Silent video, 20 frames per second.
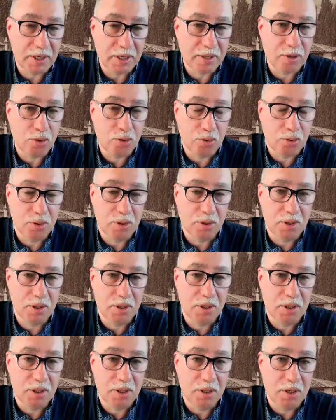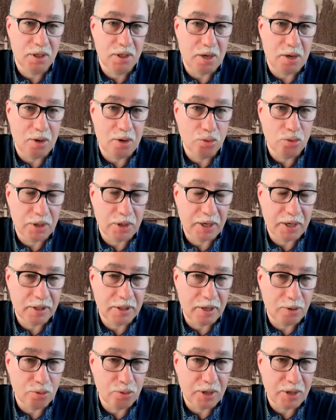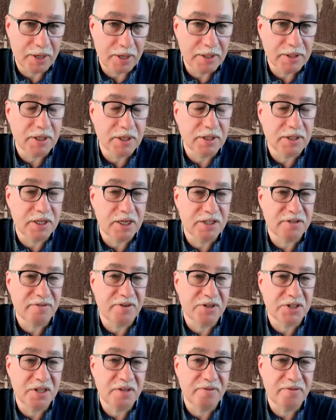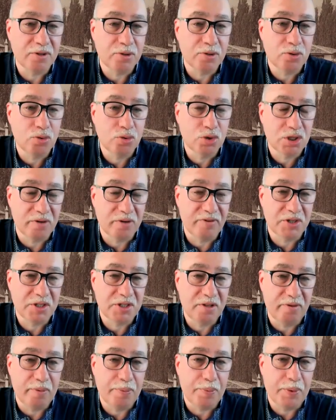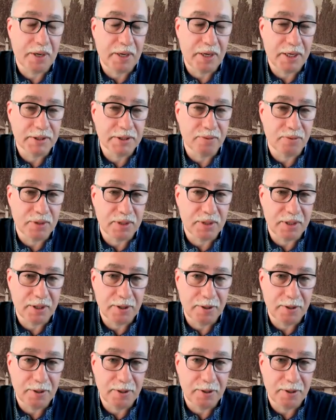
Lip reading: And for Ukrainians, it is also important, very important,